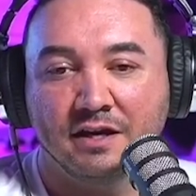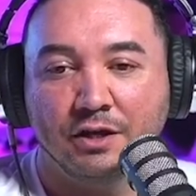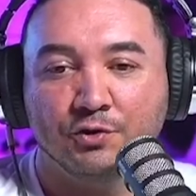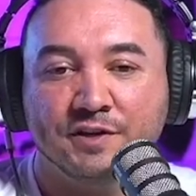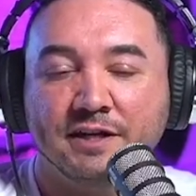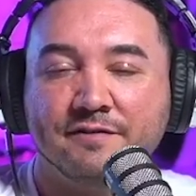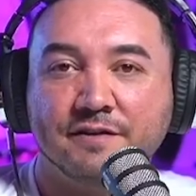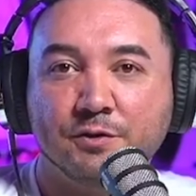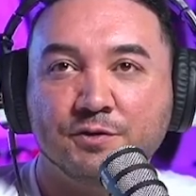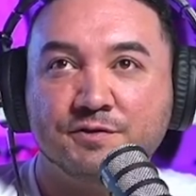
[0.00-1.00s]
it was kind of
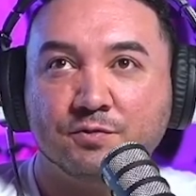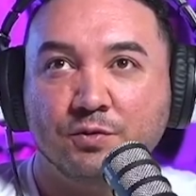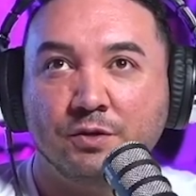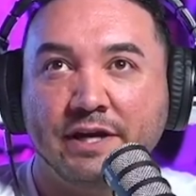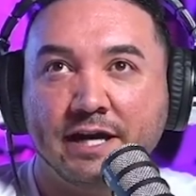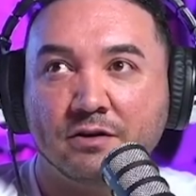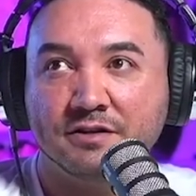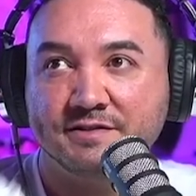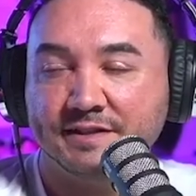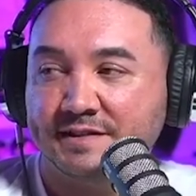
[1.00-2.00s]
it was you know we had her on
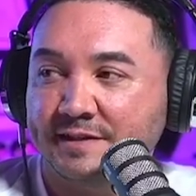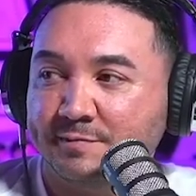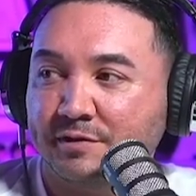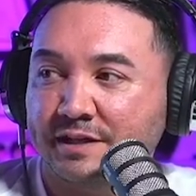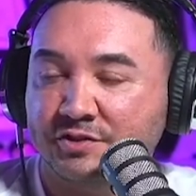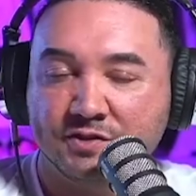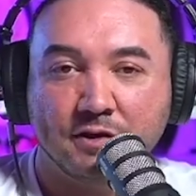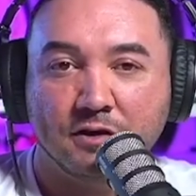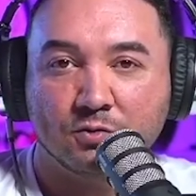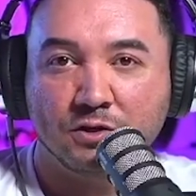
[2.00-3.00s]
a six day split, and she's a
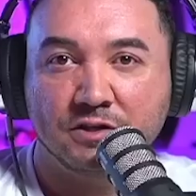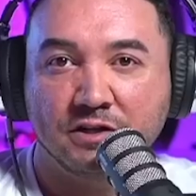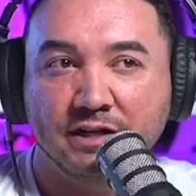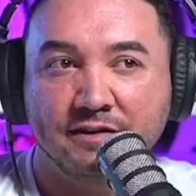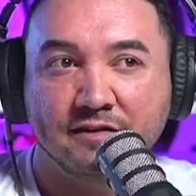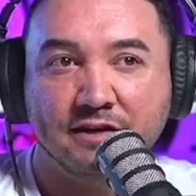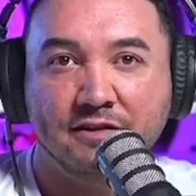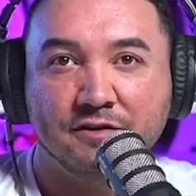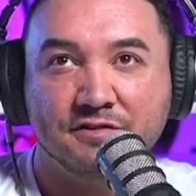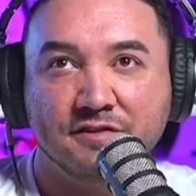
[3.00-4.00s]
hard worker, and the,
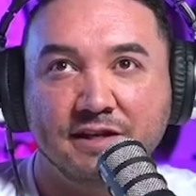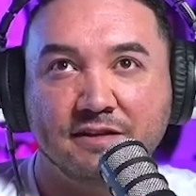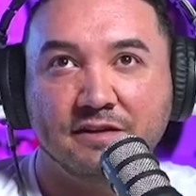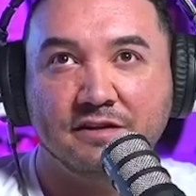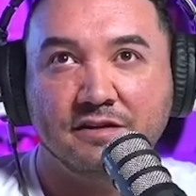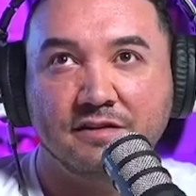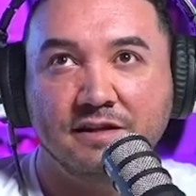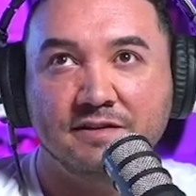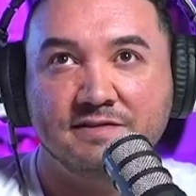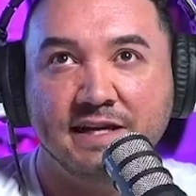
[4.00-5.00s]
and there's the thing the
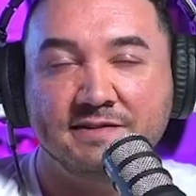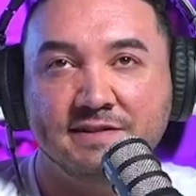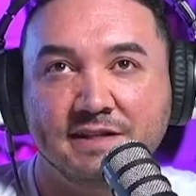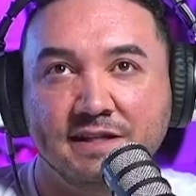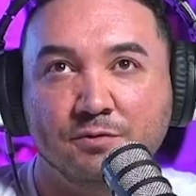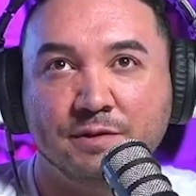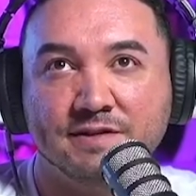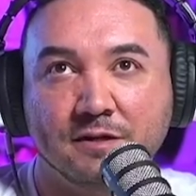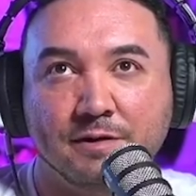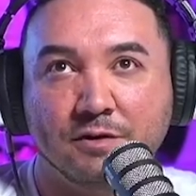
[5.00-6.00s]
the intensity when we
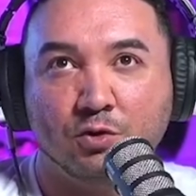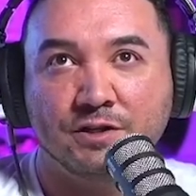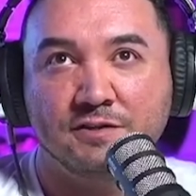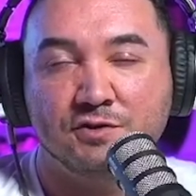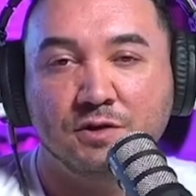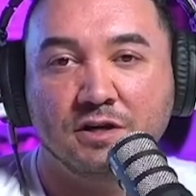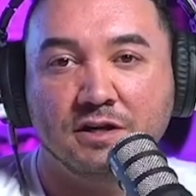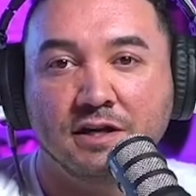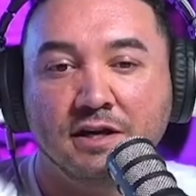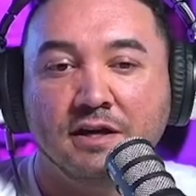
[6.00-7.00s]
talk about working too
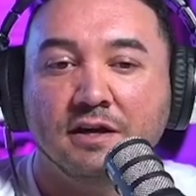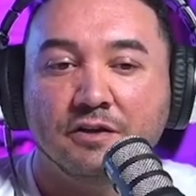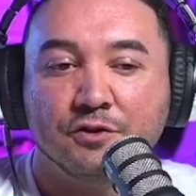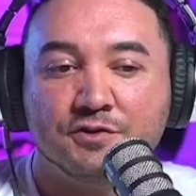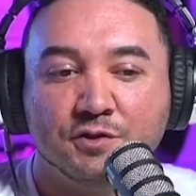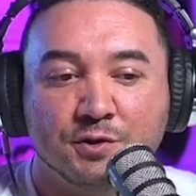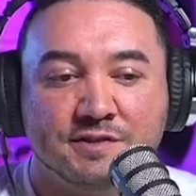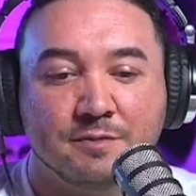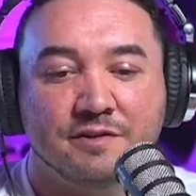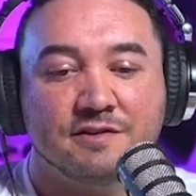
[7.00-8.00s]
hard, there's always
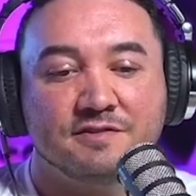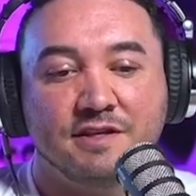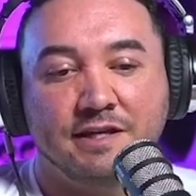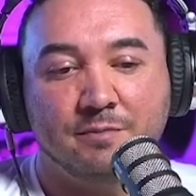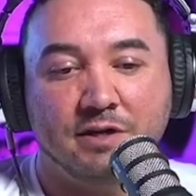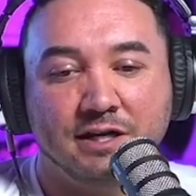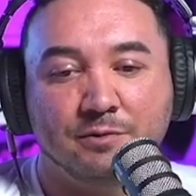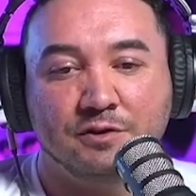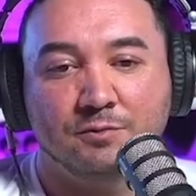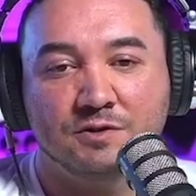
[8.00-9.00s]
going to be this thing in
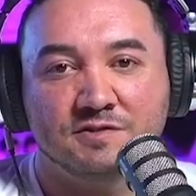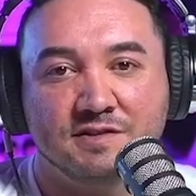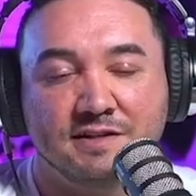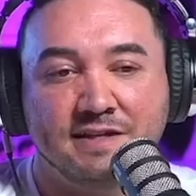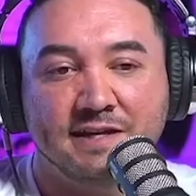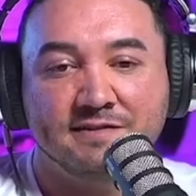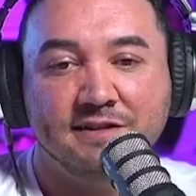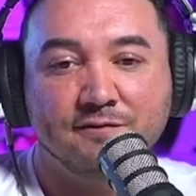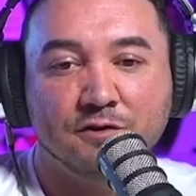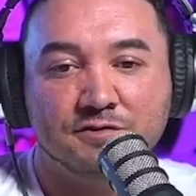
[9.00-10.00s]
bodybuilding which is
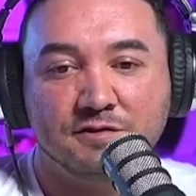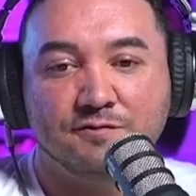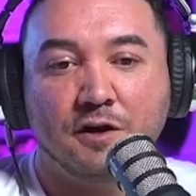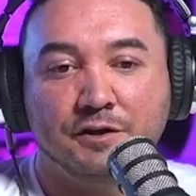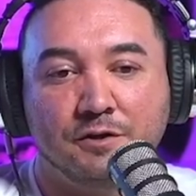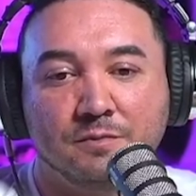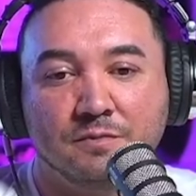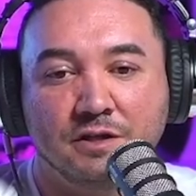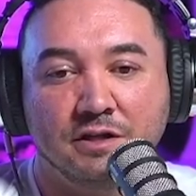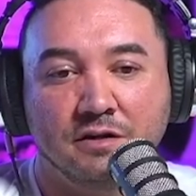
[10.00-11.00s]
intensity versus volume,
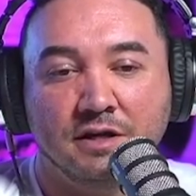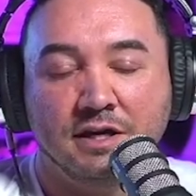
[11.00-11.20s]
you know.